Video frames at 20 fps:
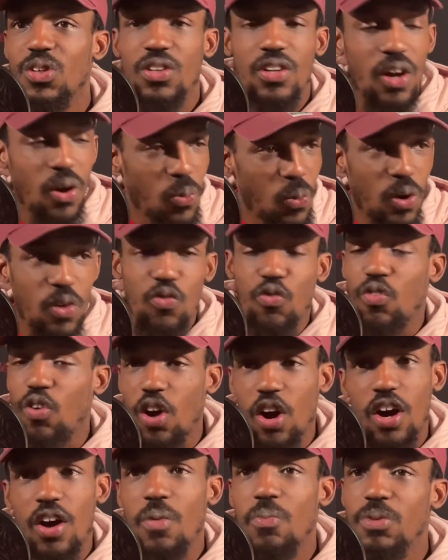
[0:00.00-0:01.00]
Y'all want
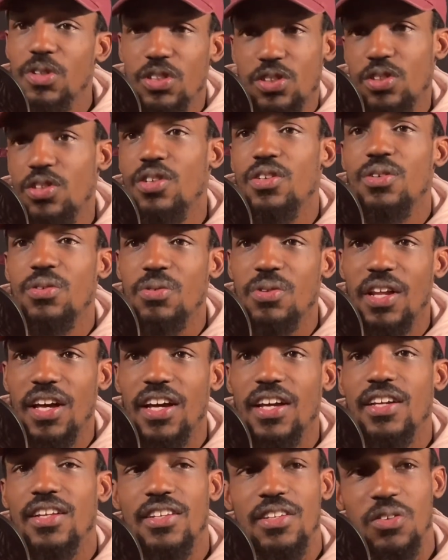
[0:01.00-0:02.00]
raw material.
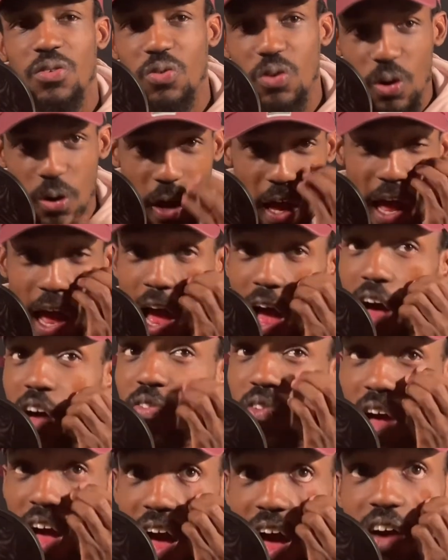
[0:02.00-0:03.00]
Like, you know,
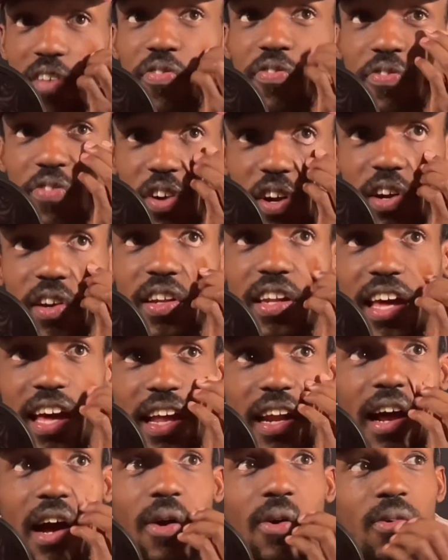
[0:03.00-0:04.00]
I figured that
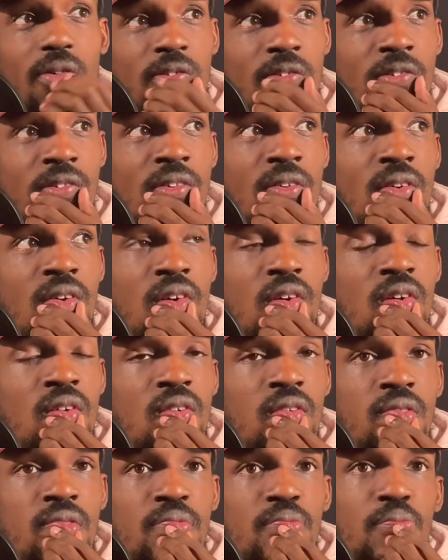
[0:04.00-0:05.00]
out
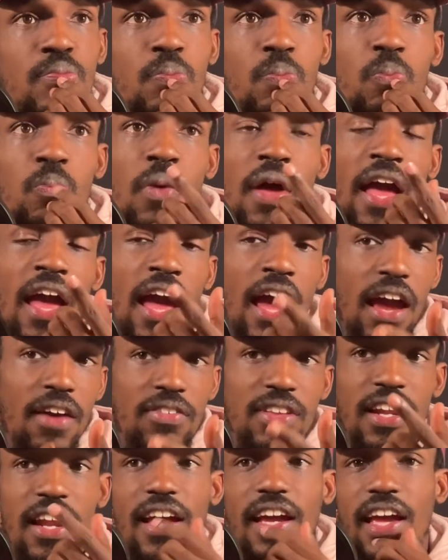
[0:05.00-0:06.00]

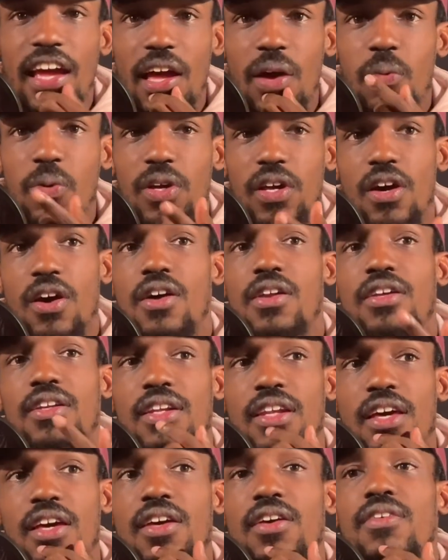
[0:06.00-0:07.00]
after that game with y'all and
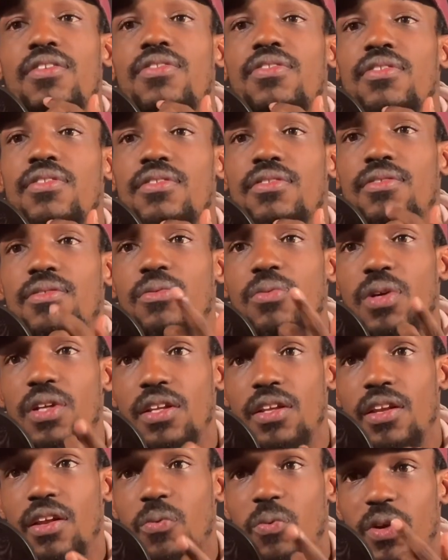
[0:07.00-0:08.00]
Dev
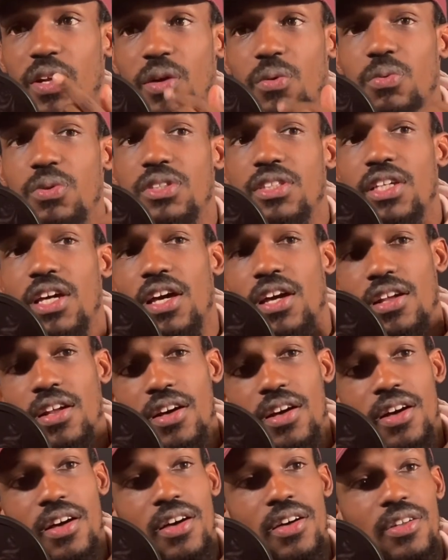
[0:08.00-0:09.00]
when it was at
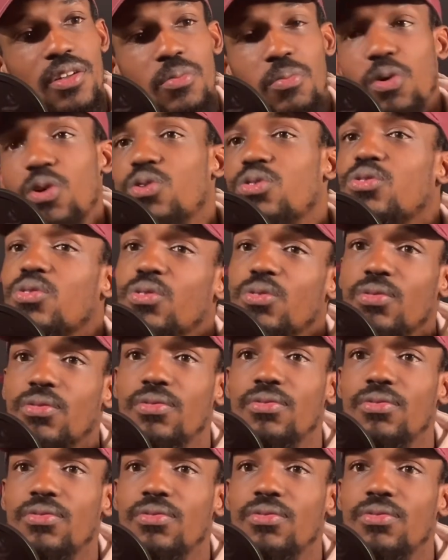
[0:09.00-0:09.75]
the middle school.